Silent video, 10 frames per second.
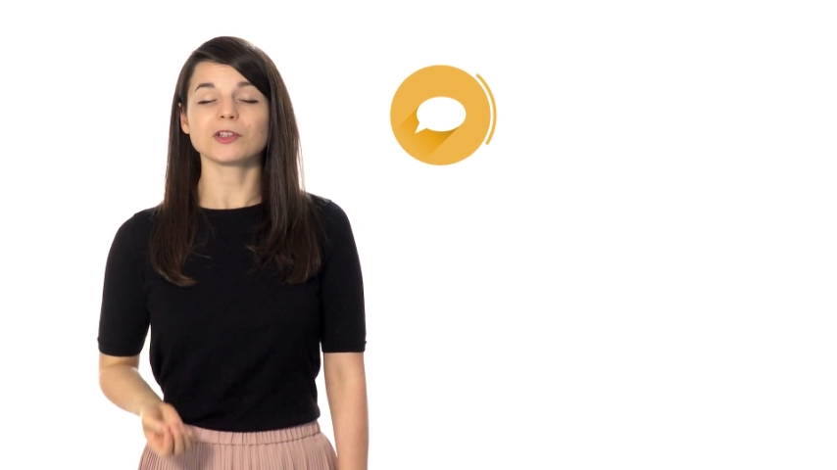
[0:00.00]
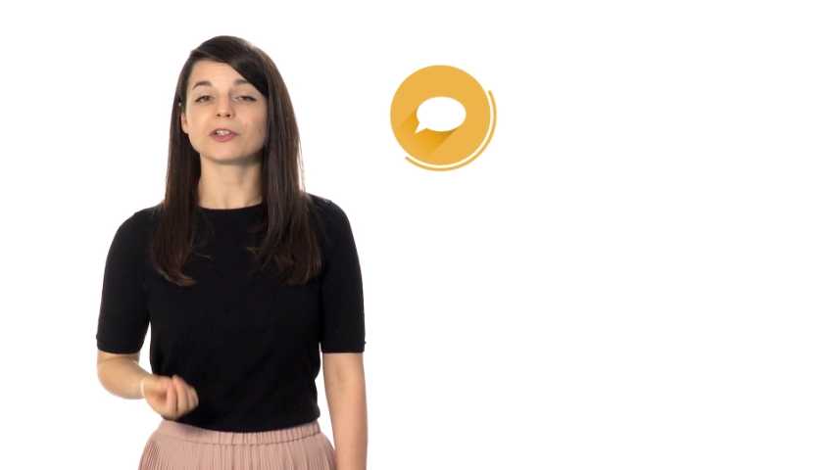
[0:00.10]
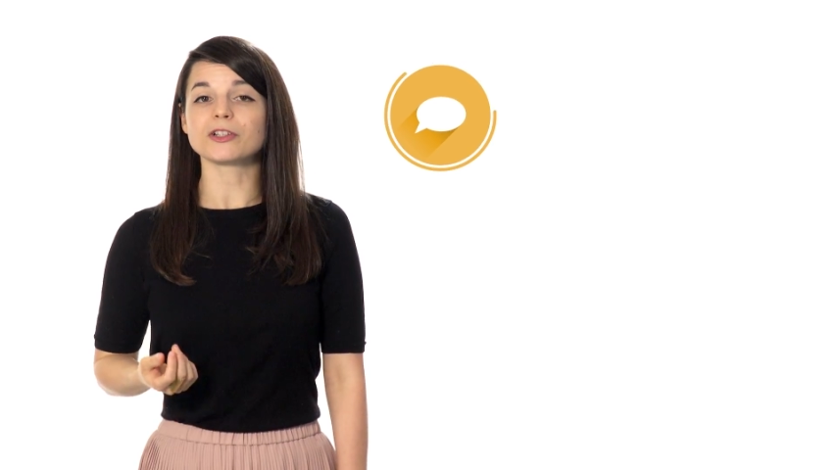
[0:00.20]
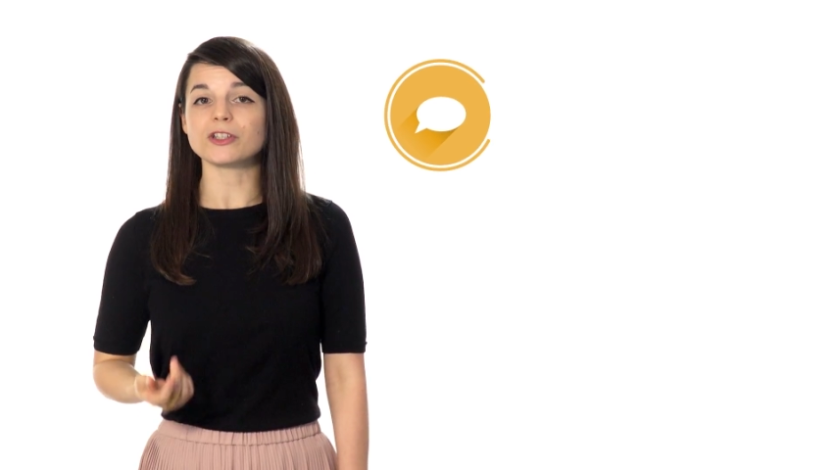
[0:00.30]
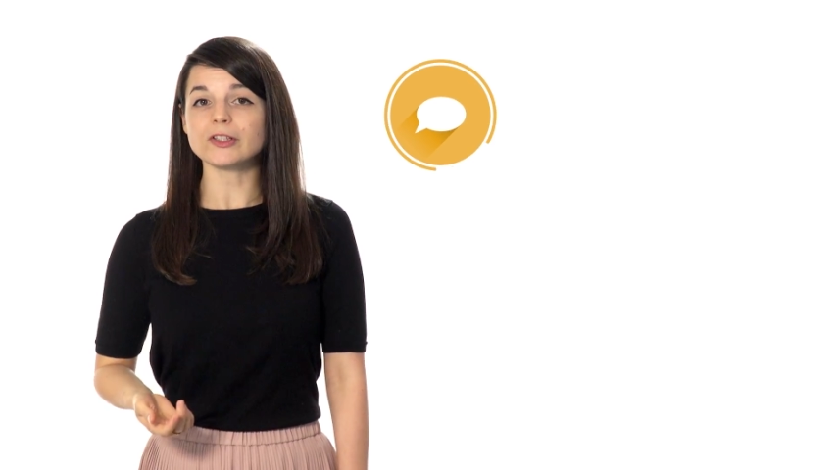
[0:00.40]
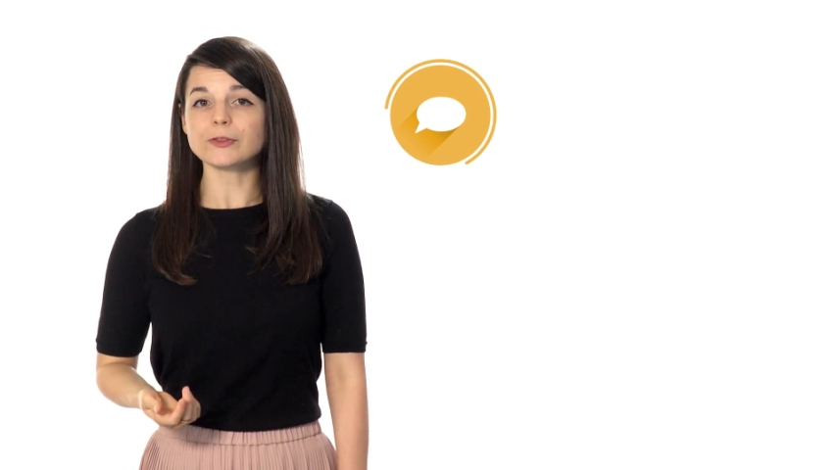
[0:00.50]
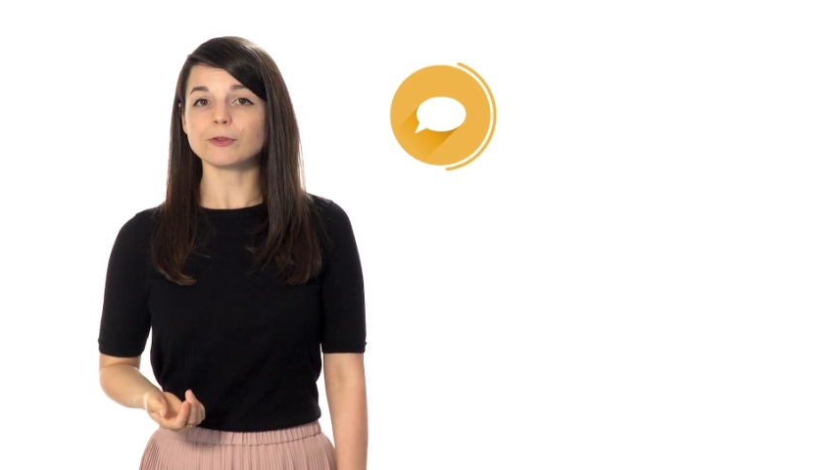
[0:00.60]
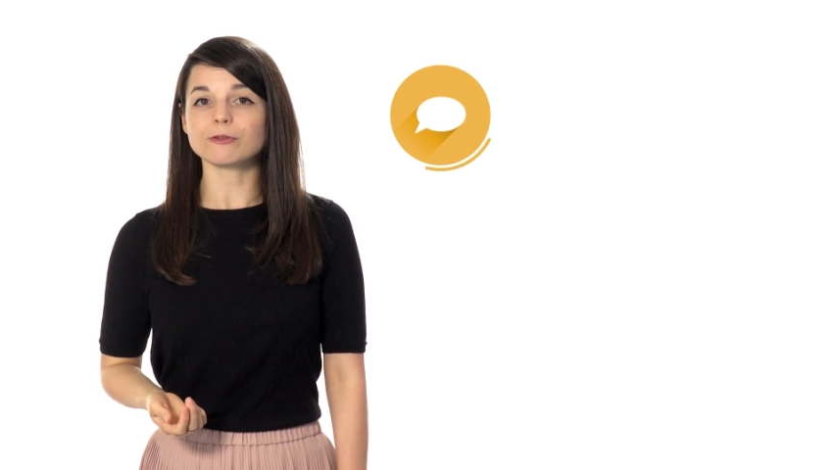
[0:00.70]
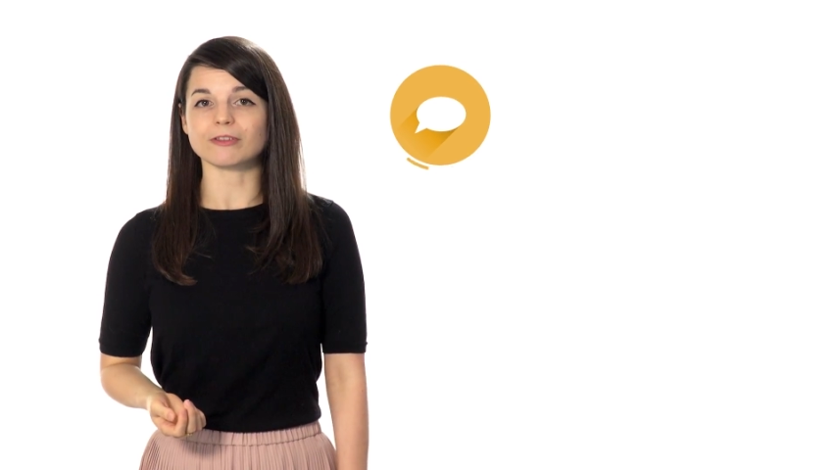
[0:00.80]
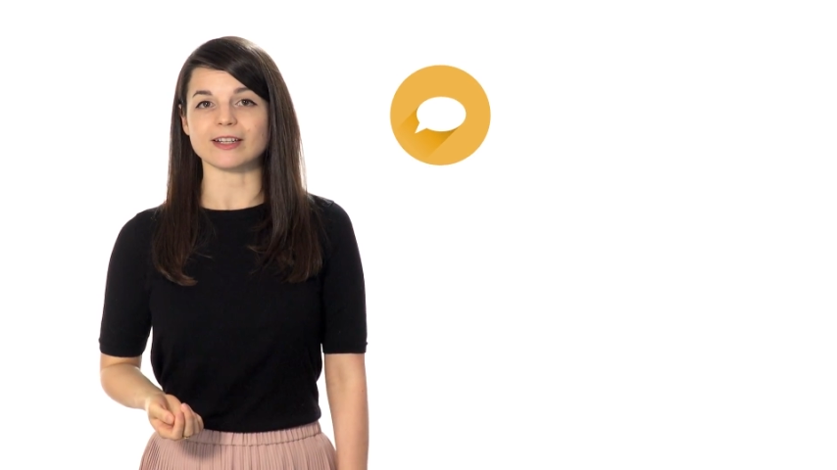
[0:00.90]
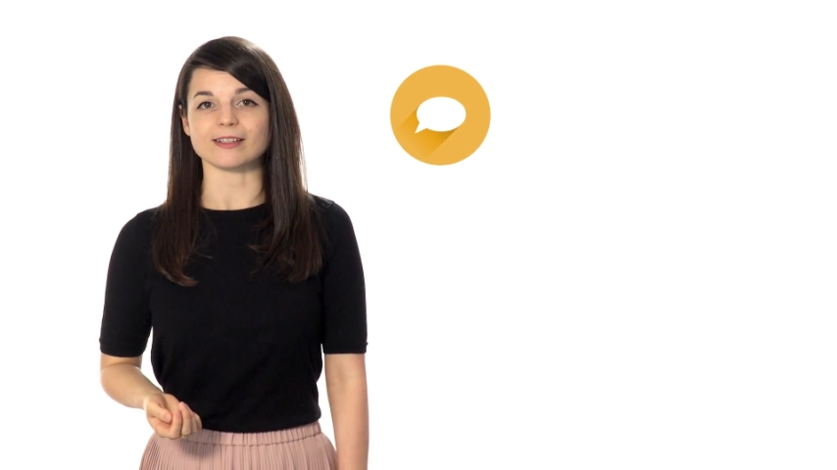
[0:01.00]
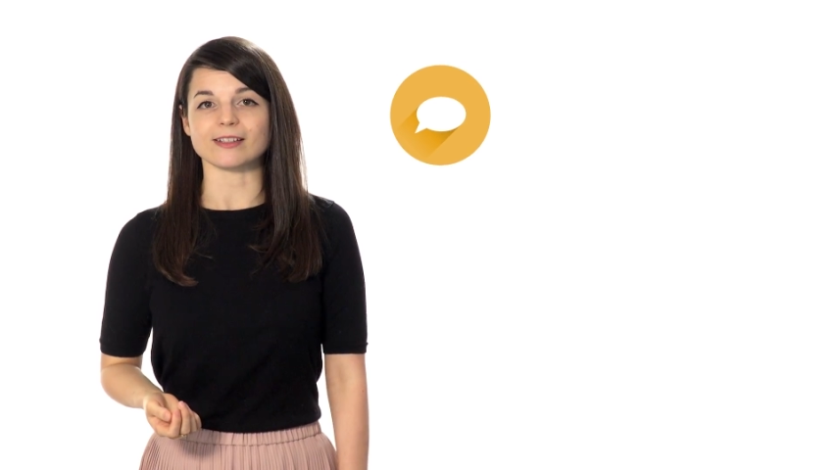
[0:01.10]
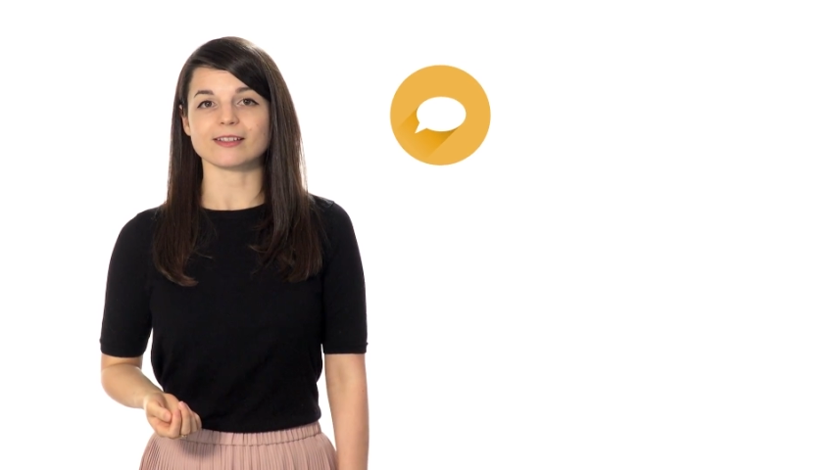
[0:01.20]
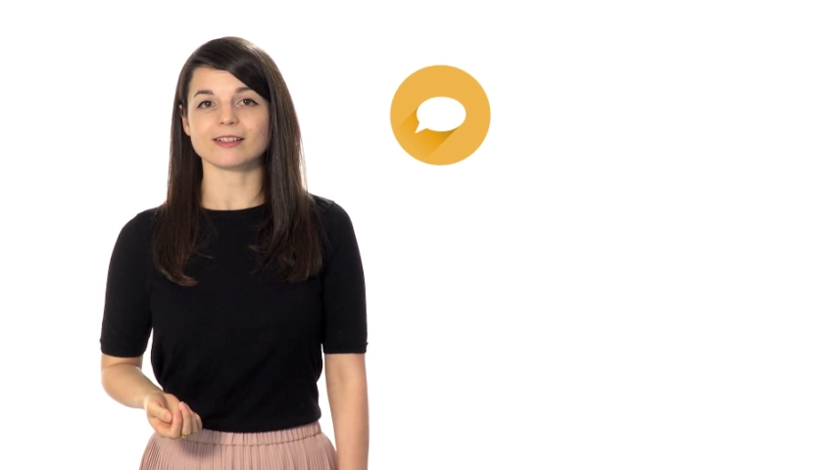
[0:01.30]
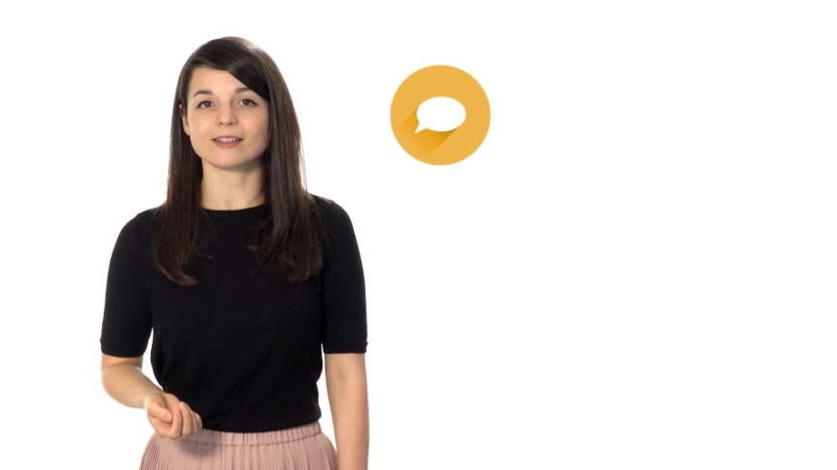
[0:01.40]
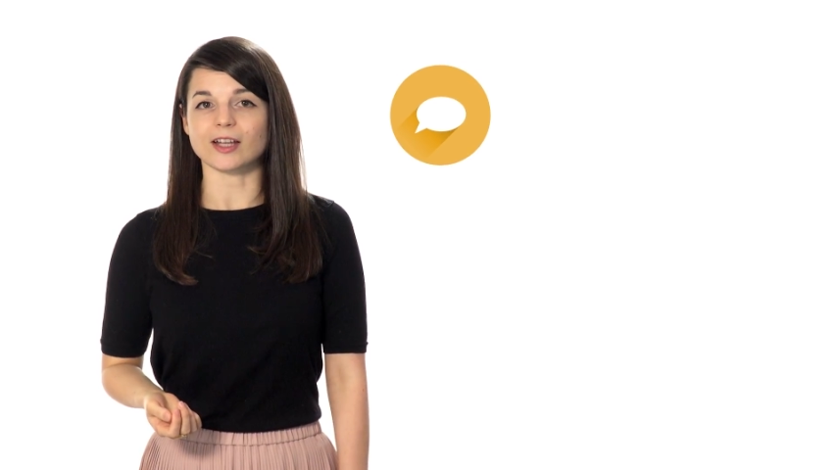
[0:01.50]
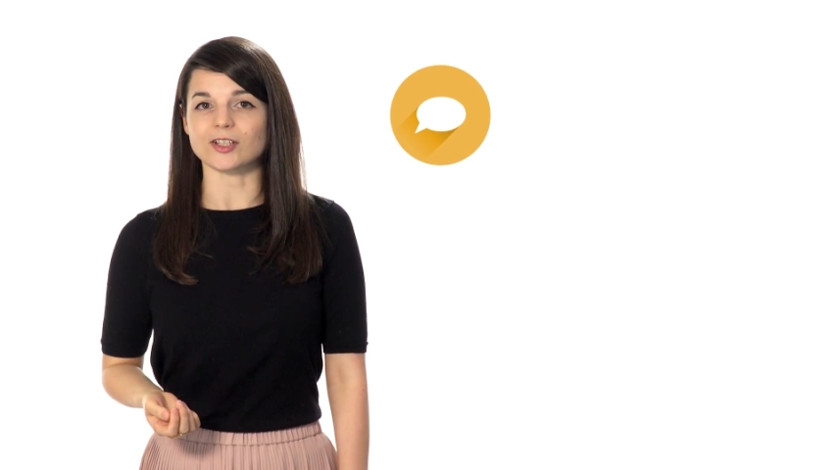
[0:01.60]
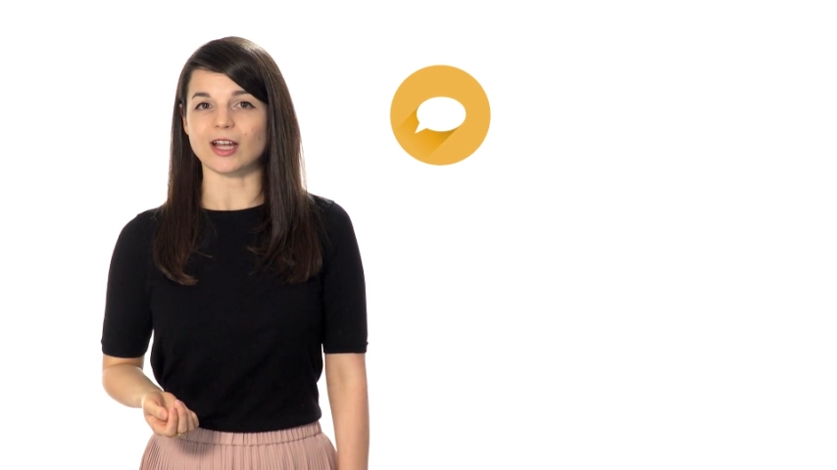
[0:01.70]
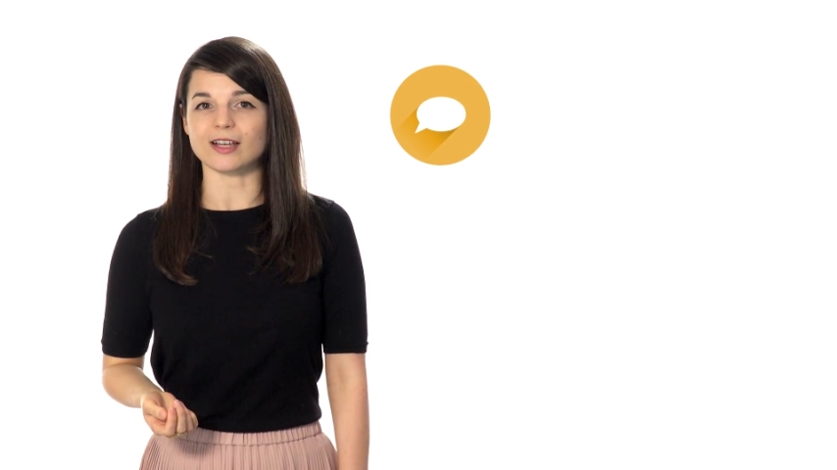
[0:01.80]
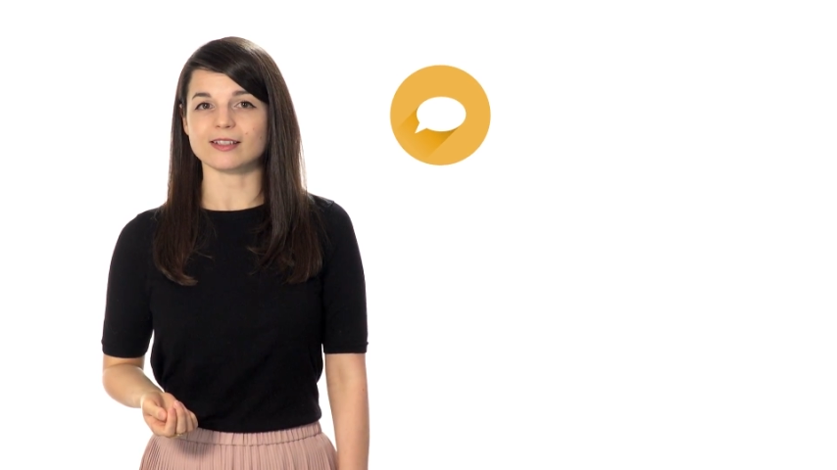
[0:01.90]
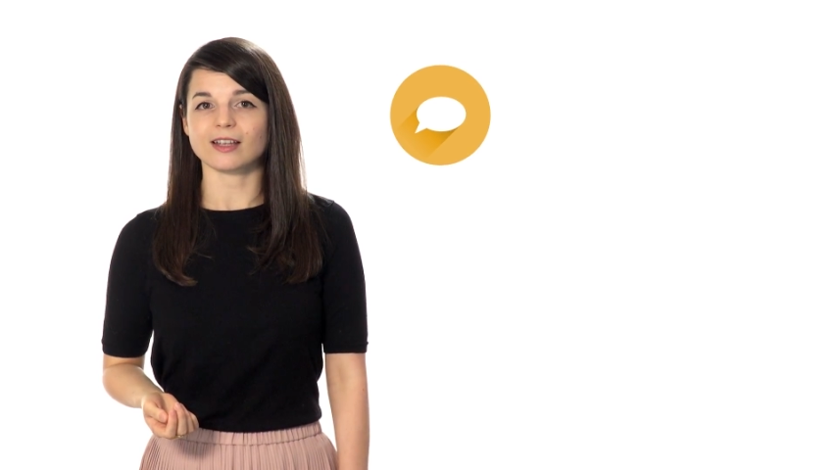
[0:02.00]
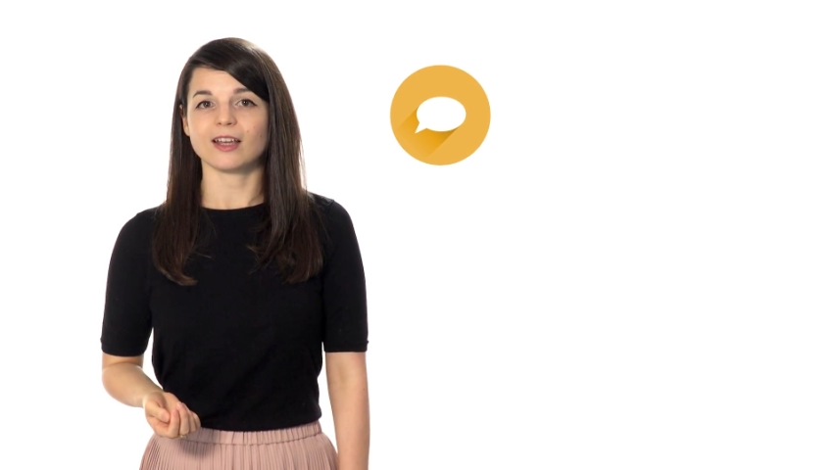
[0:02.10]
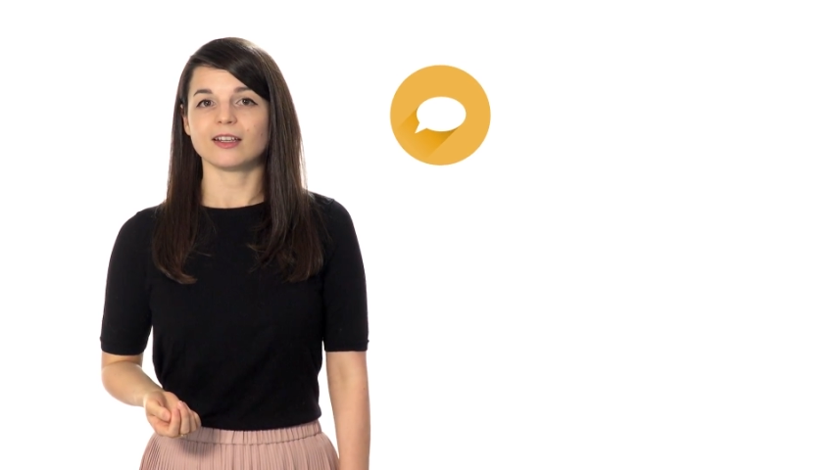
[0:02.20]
learn useful phrases such as,